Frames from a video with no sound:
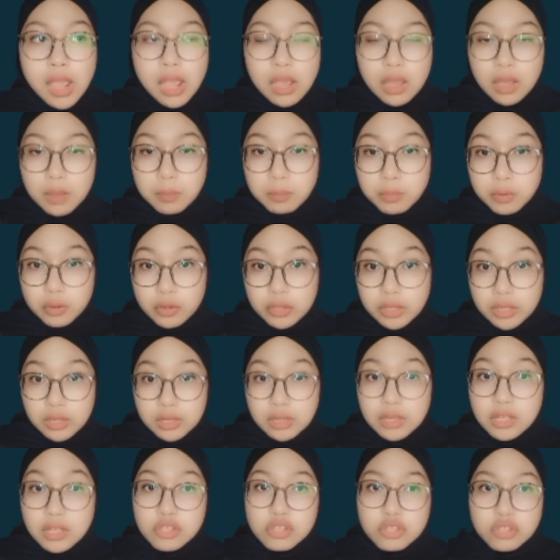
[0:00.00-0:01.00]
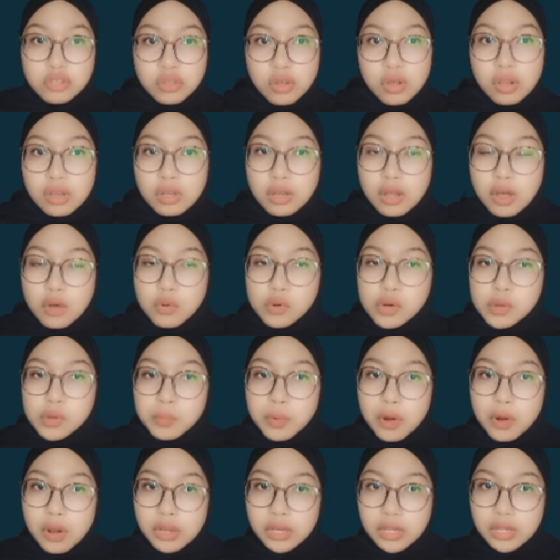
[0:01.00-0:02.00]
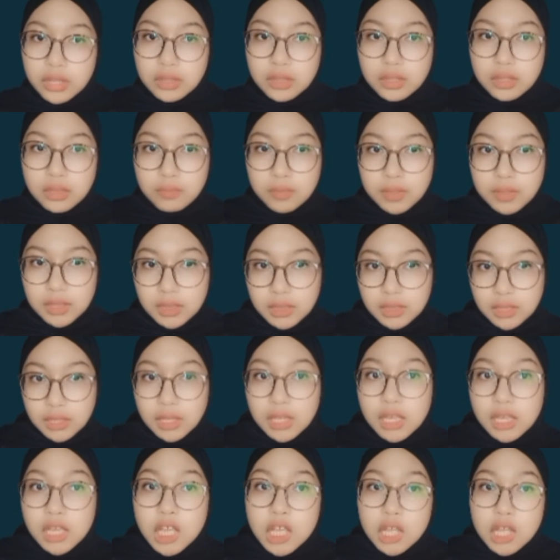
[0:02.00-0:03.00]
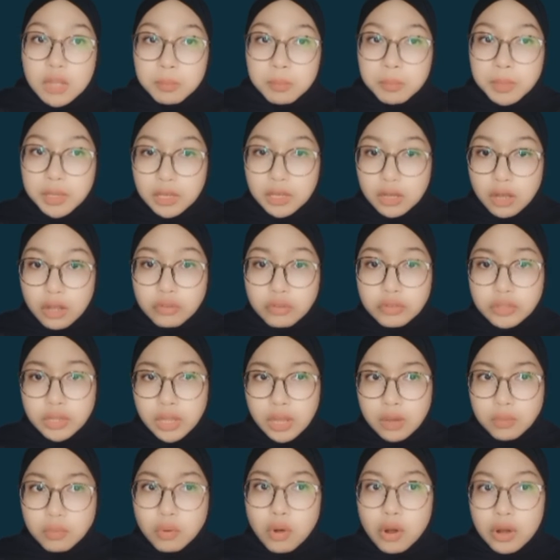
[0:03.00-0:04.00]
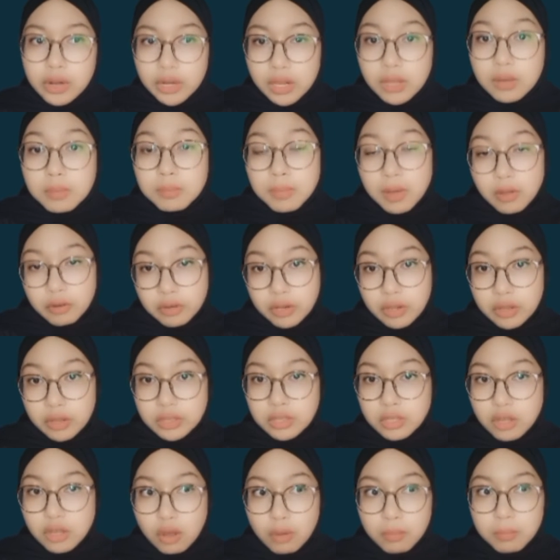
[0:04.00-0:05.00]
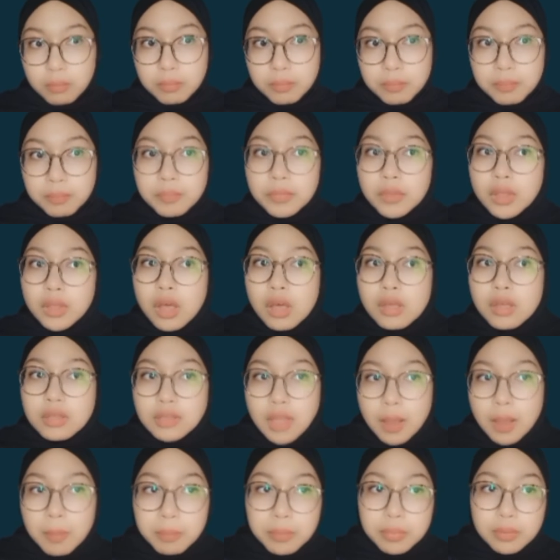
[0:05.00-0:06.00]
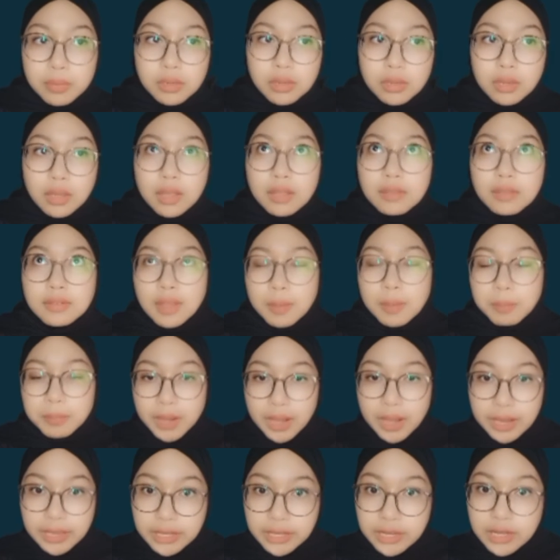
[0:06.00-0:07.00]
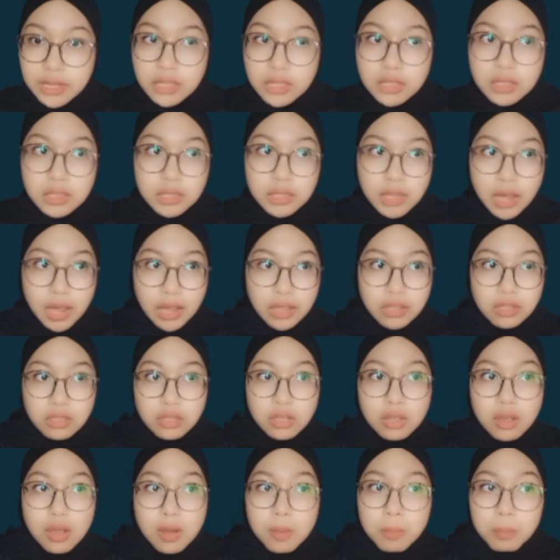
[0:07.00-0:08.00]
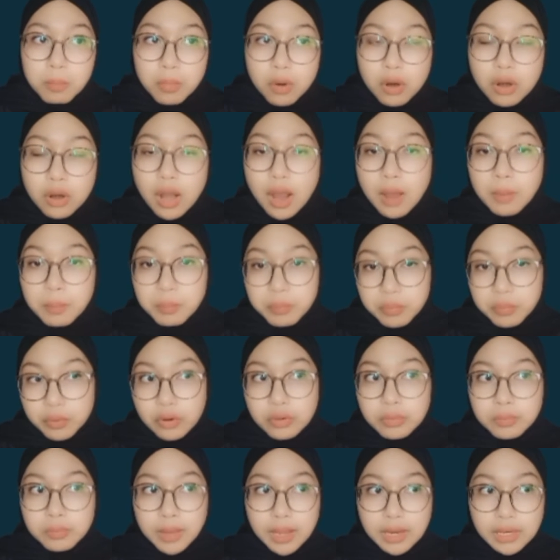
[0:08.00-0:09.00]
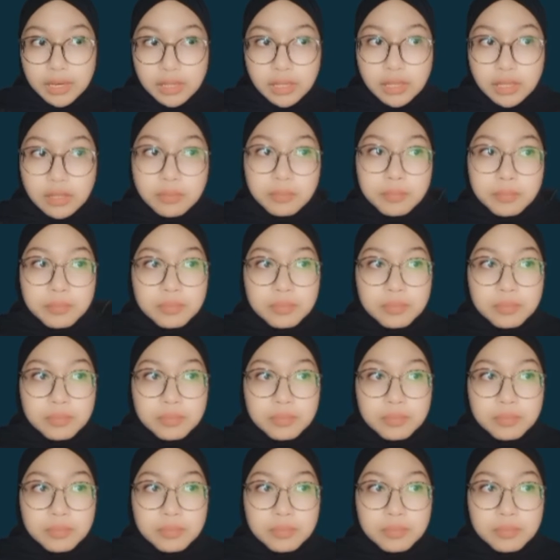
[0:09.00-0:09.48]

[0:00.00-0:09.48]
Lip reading: Employers show lower productivity because they are worried about their job. Supplier charge more upfront money